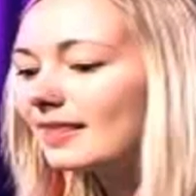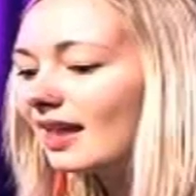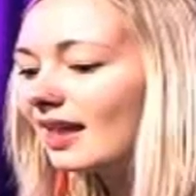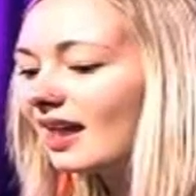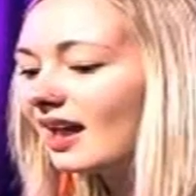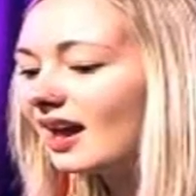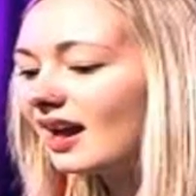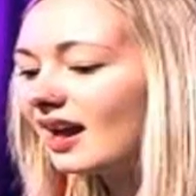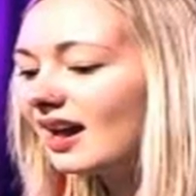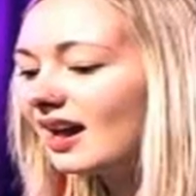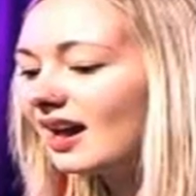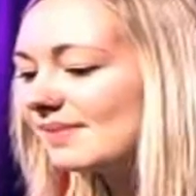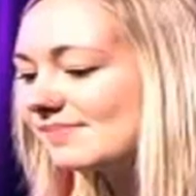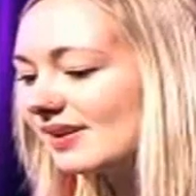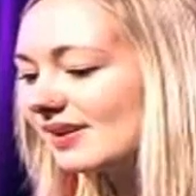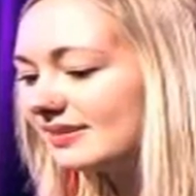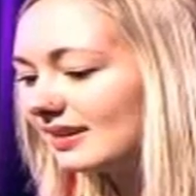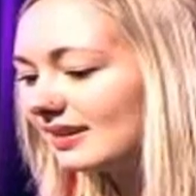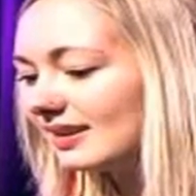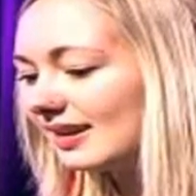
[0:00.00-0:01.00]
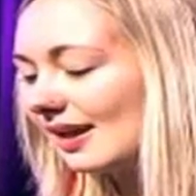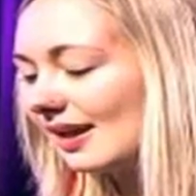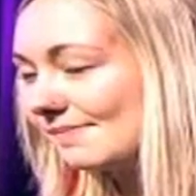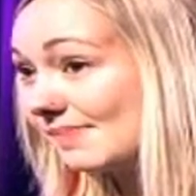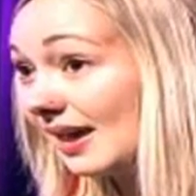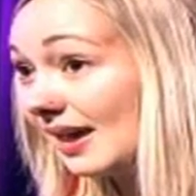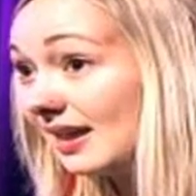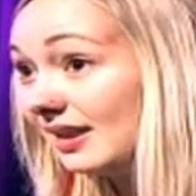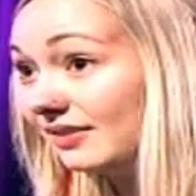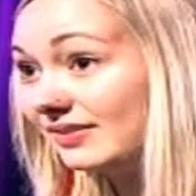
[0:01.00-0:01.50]
Um, I started
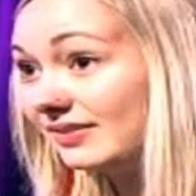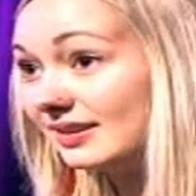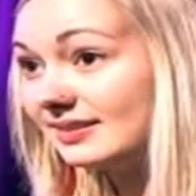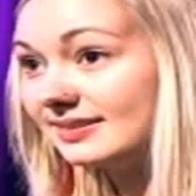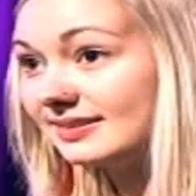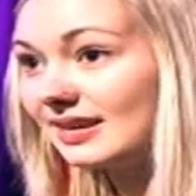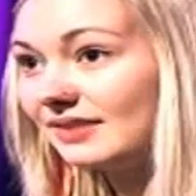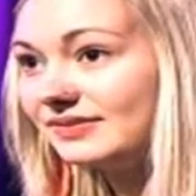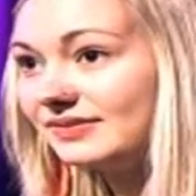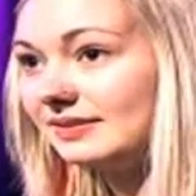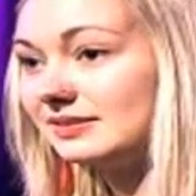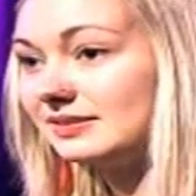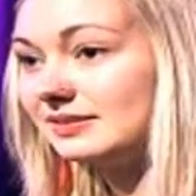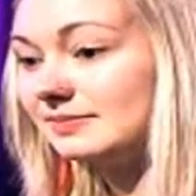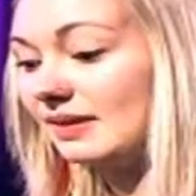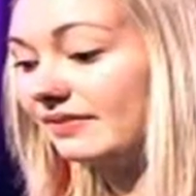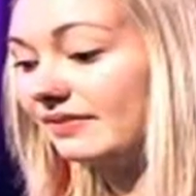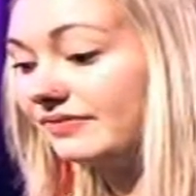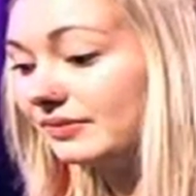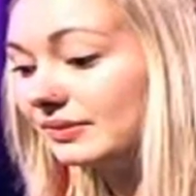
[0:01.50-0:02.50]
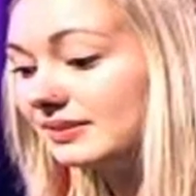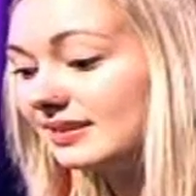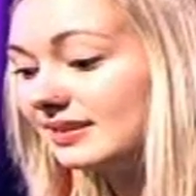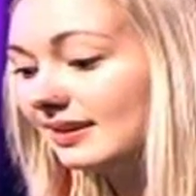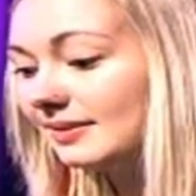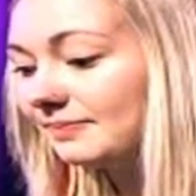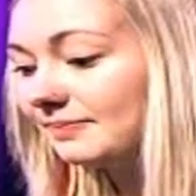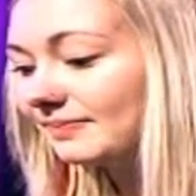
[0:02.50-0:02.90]
campaigning for Conservatives about 14.